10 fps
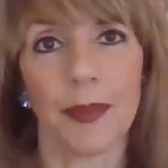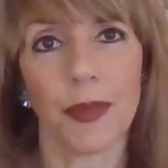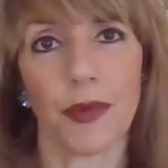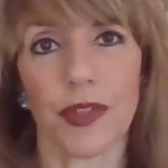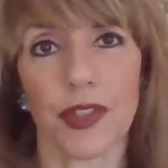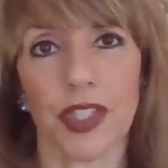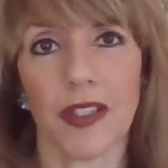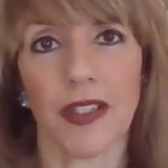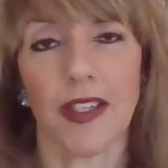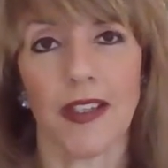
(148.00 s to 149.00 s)
and
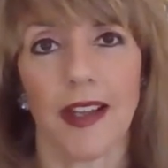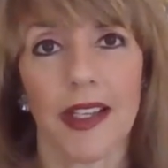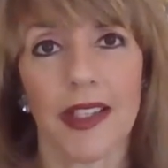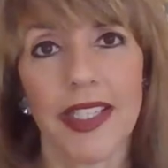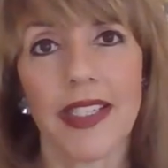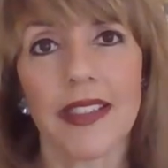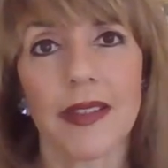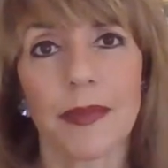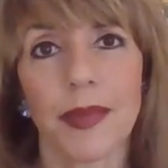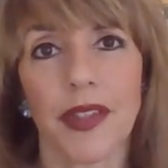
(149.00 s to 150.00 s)
portraiture are
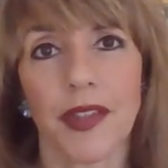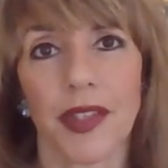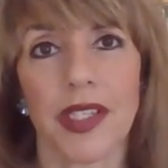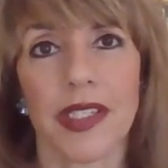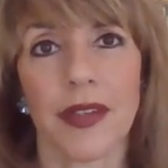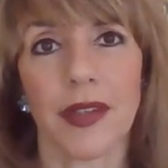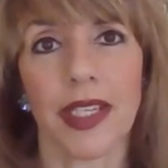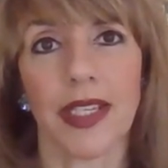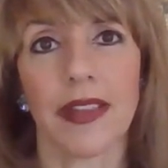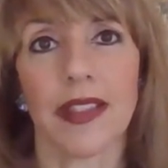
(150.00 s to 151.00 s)
linked but not
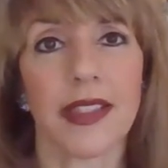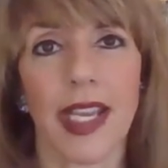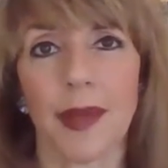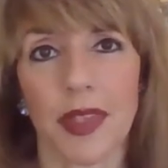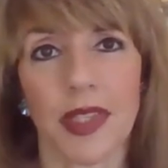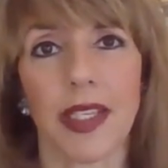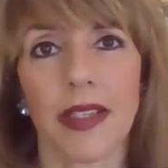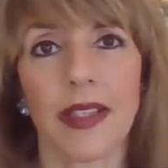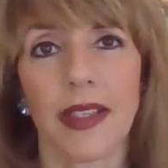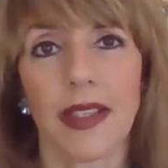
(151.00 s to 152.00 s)
necessarily the same
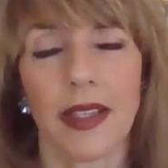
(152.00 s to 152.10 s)
thing.